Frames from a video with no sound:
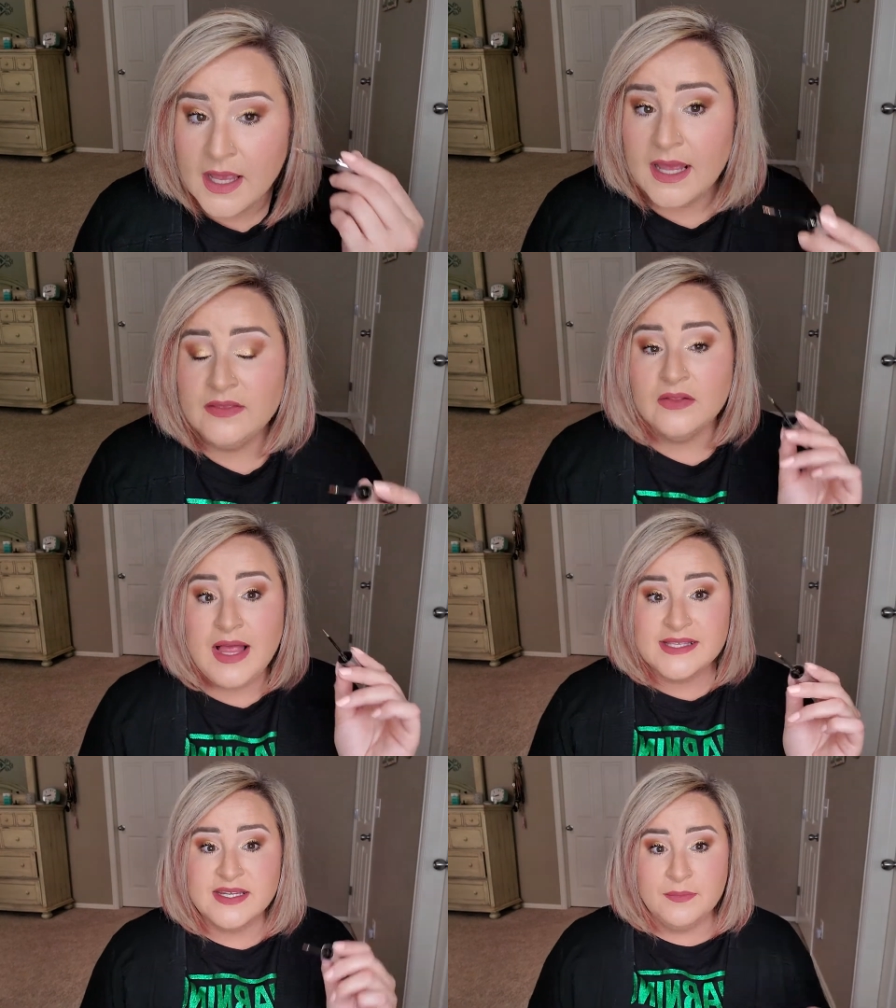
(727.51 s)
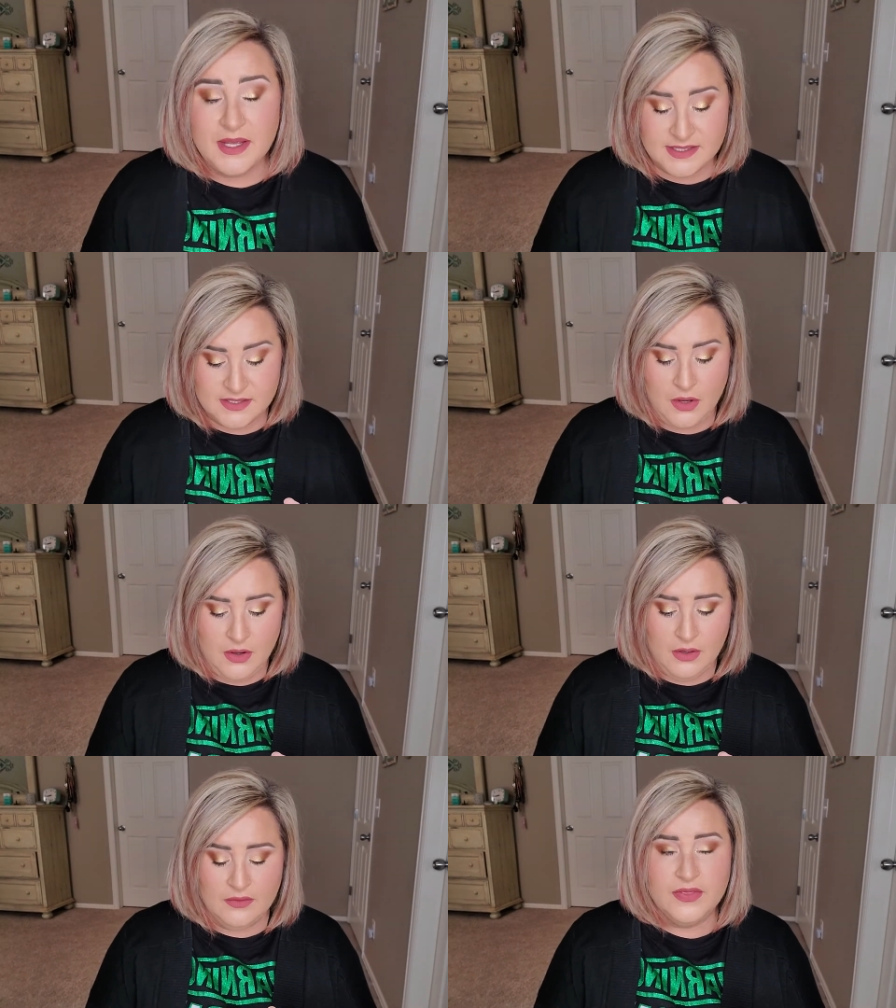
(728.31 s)
And the last time I
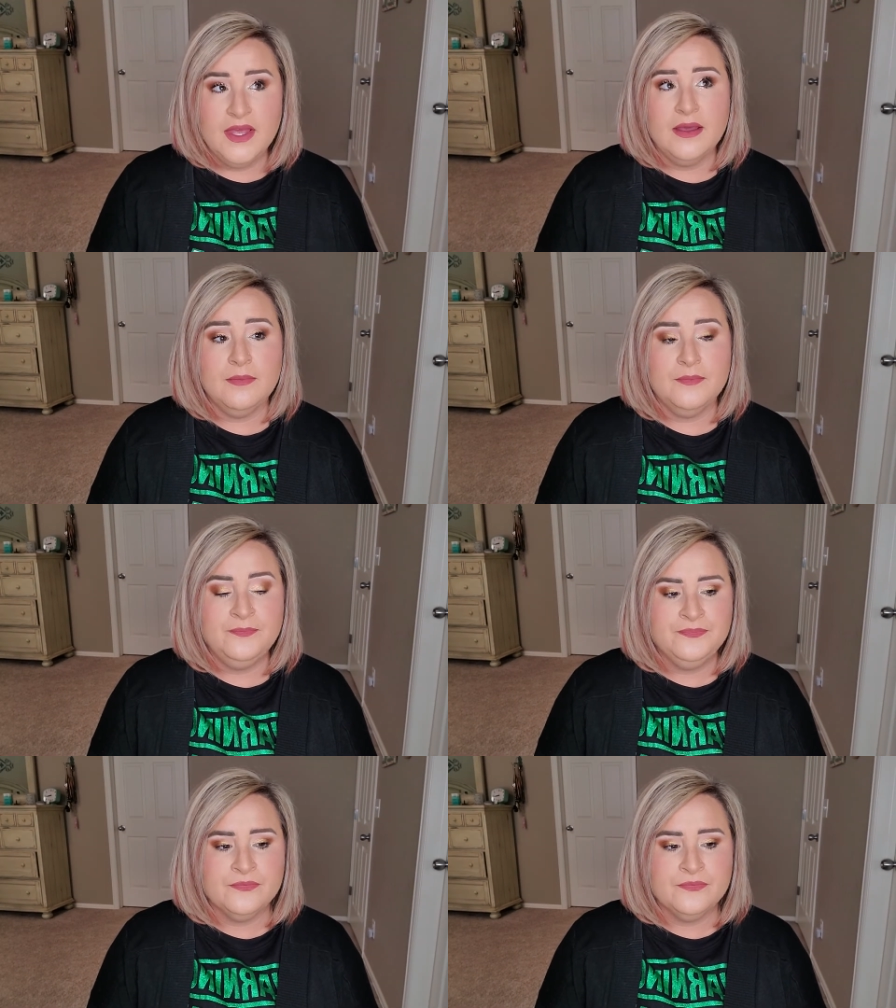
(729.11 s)
saw them